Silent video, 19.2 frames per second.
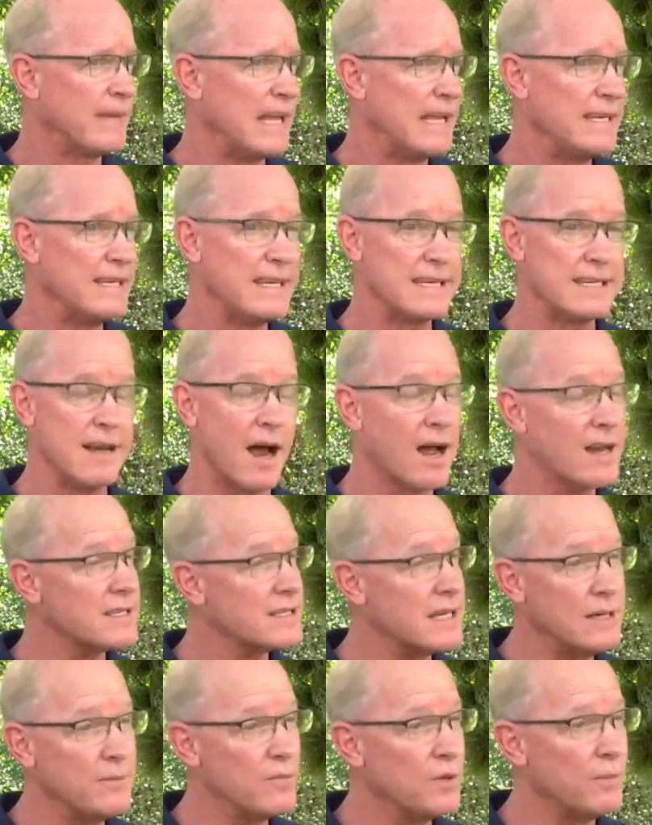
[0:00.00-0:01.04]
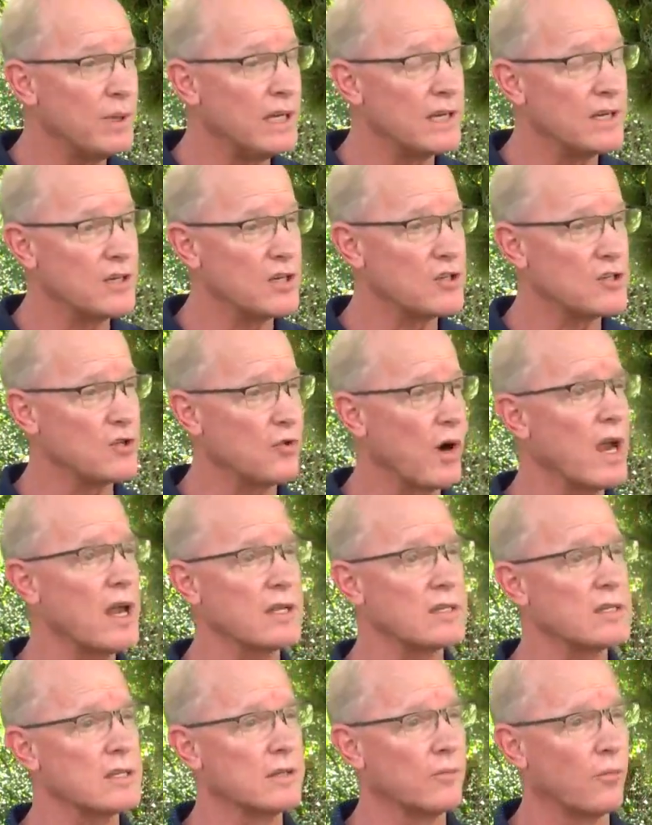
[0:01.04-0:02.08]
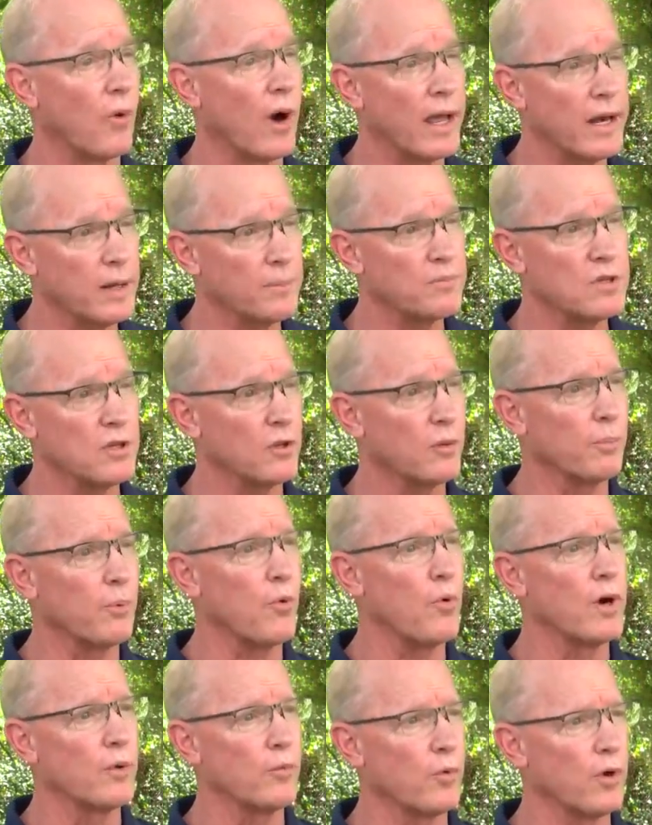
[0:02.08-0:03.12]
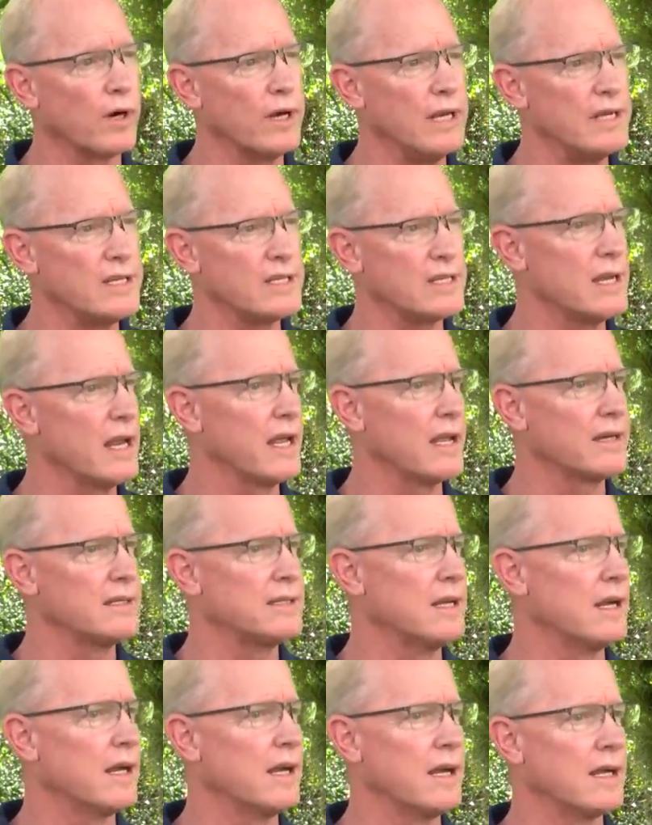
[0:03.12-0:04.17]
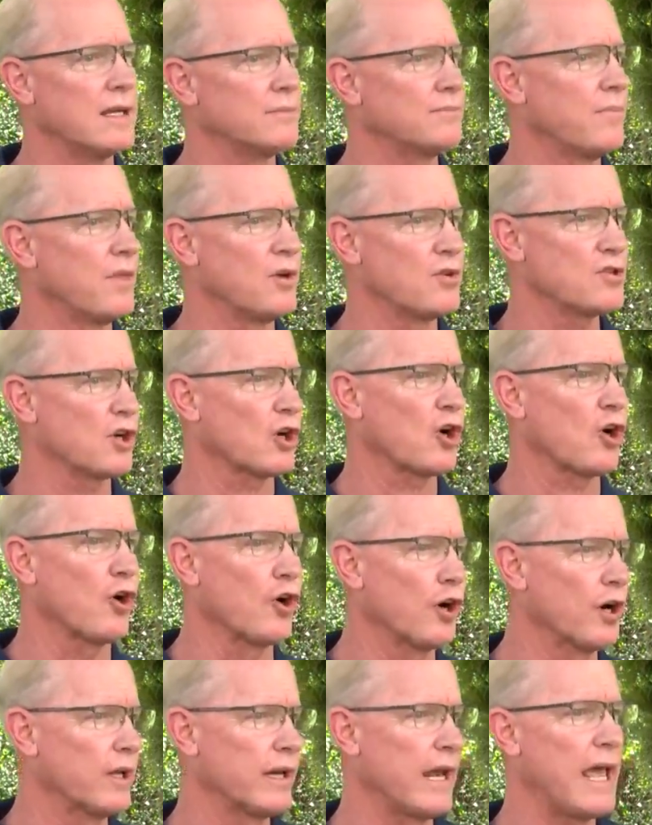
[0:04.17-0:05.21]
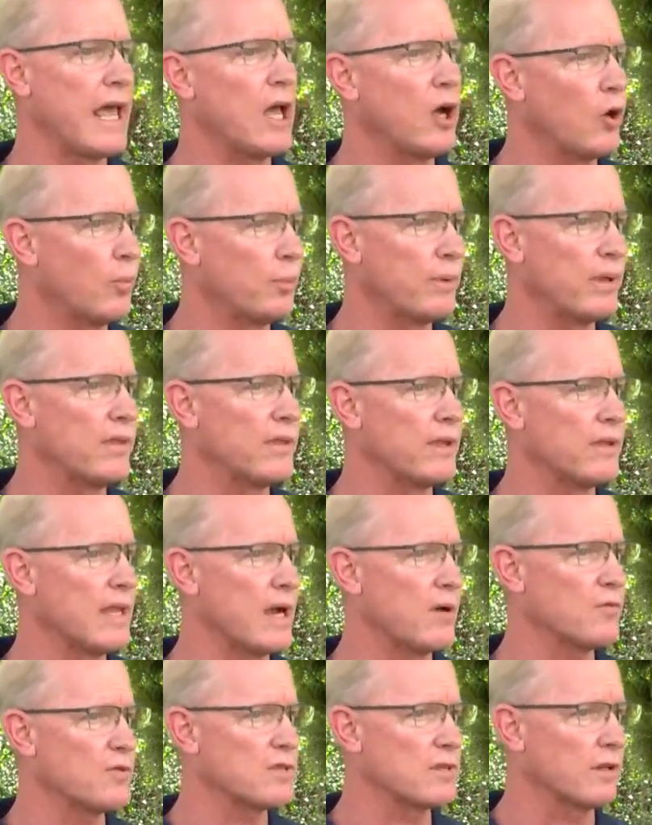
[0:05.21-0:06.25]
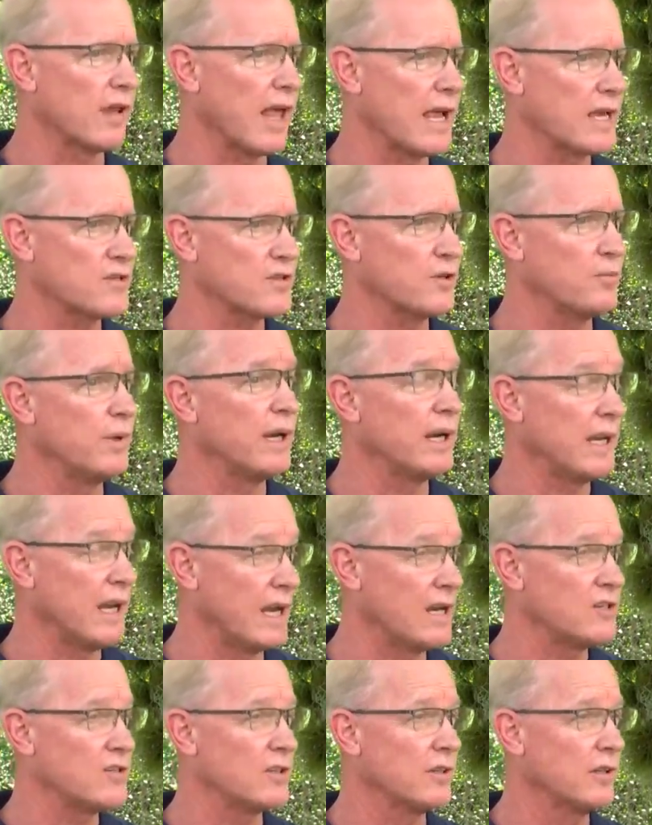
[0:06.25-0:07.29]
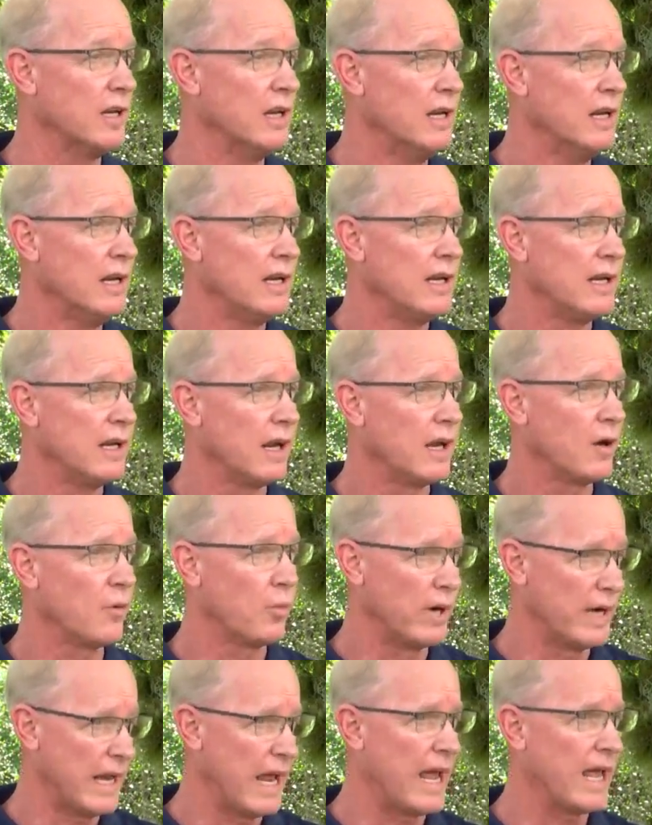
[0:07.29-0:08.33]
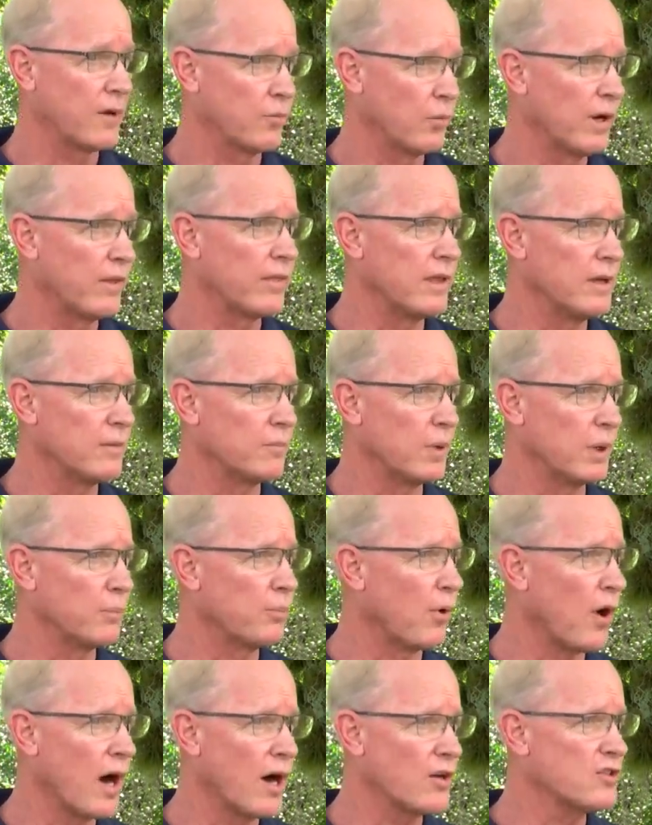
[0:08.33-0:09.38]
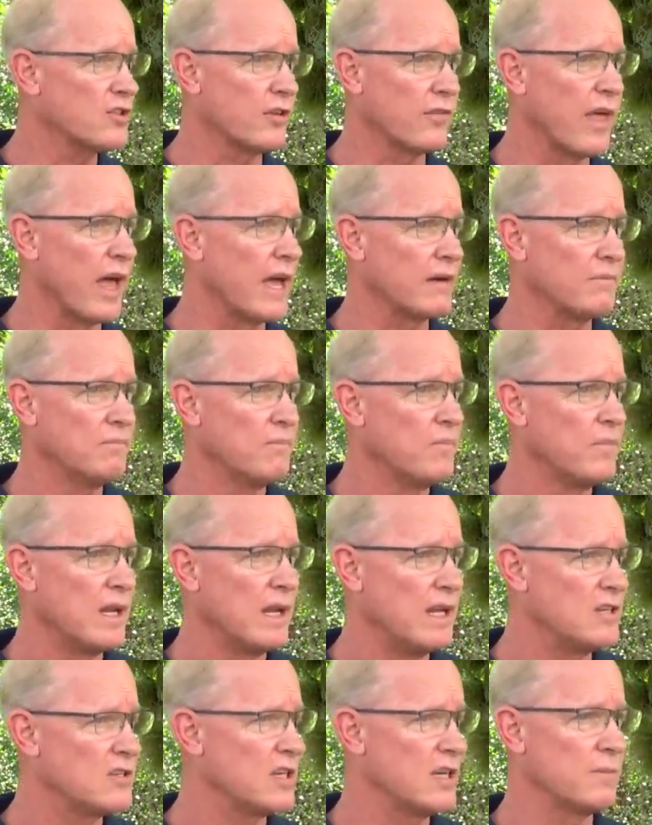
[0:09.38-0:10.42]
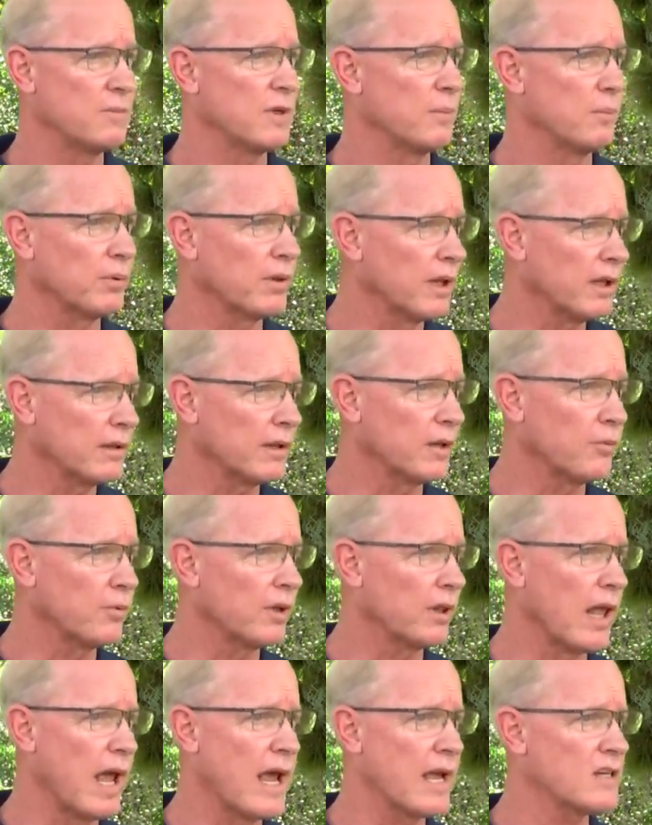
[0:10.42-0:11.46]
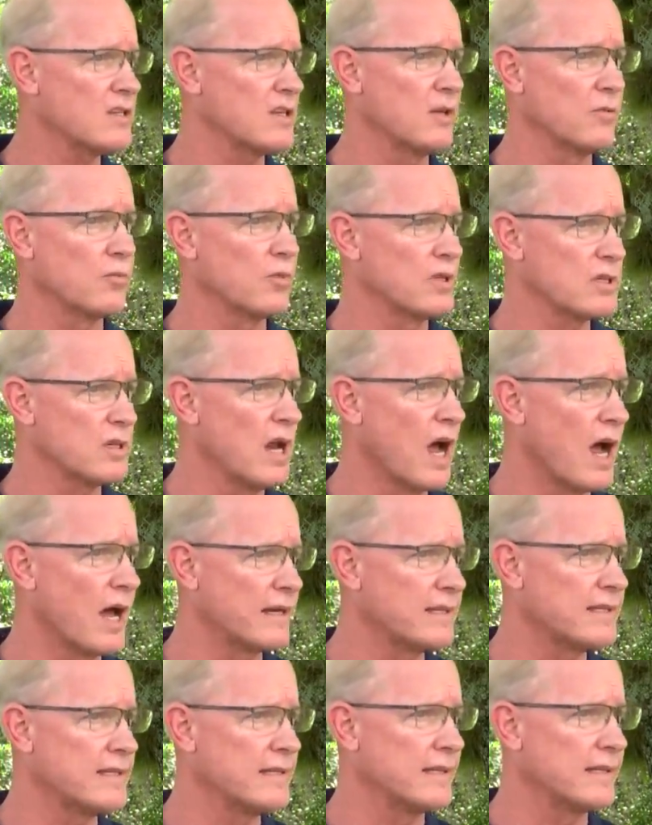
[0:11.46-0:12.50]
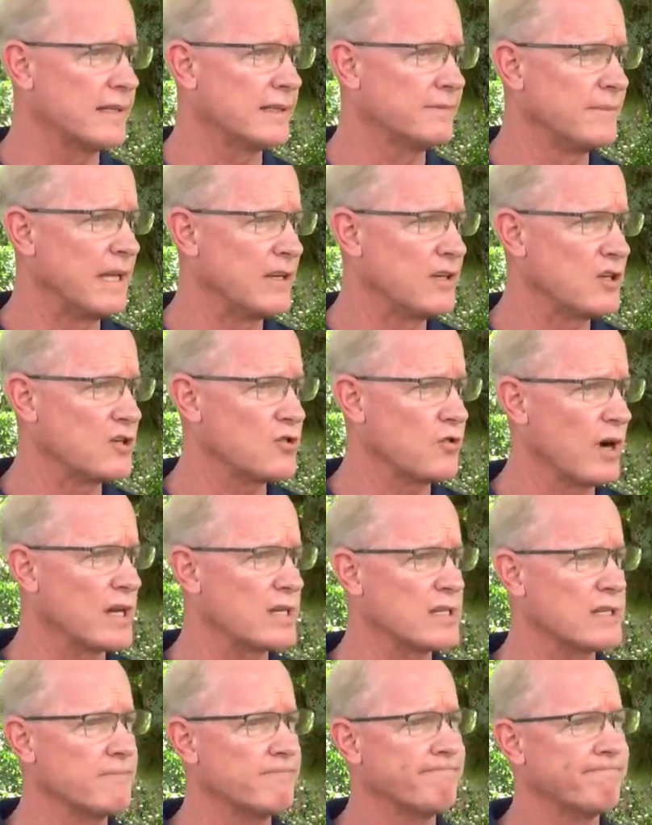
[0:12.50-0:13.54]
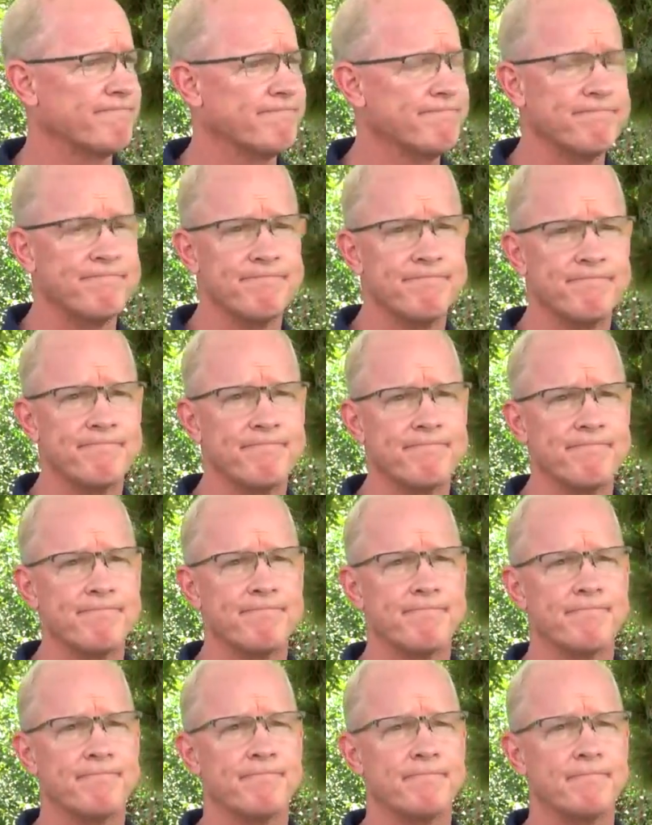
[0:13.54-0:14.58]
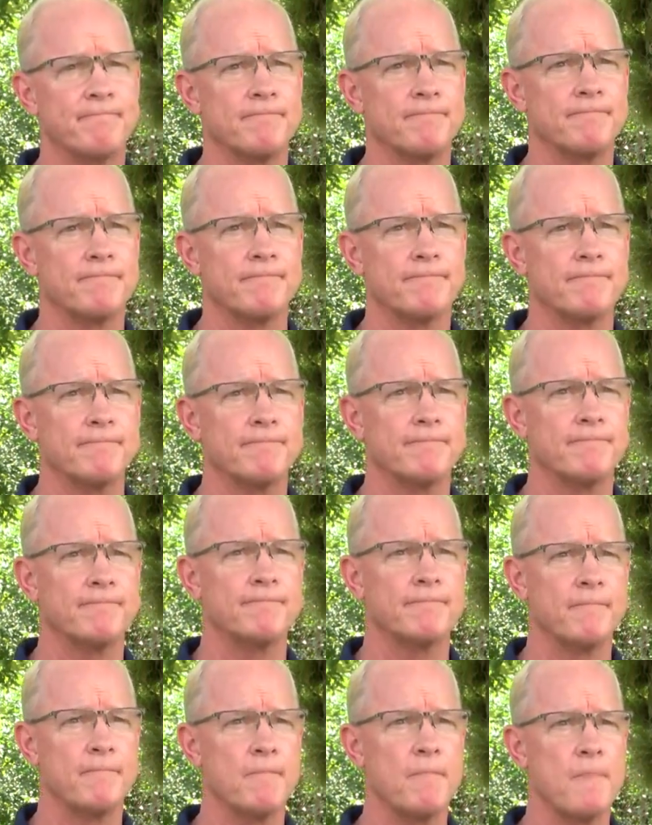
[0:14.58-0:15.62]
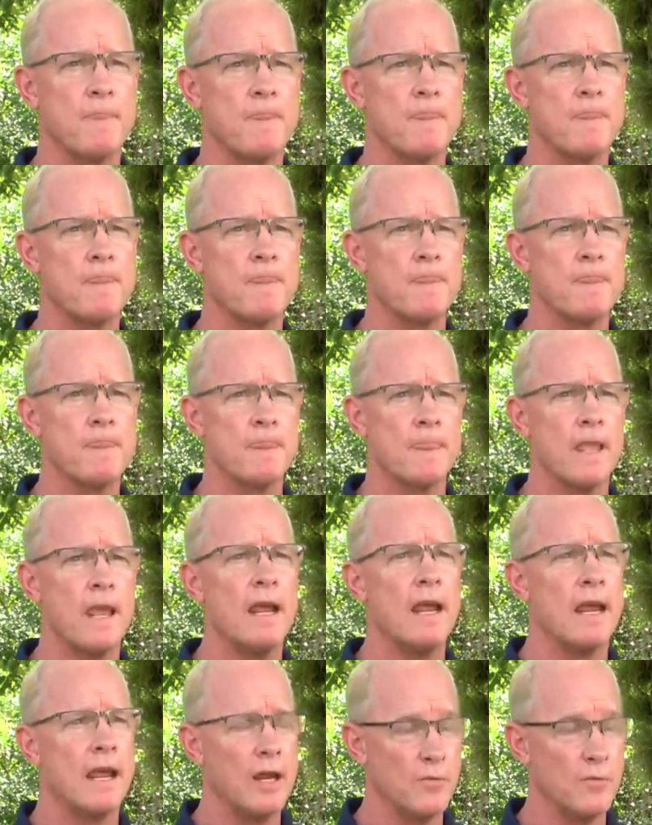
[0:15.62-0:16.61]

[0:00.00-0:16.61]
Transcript: he did not seem to be in distress right up to the point where he said, uh, There's a current help. And then that was the last communication uh, we had with him. But prior to that, he seemed completely relaxed and was not uh, in distress. And when he said that, he was standing in just the waist deep water?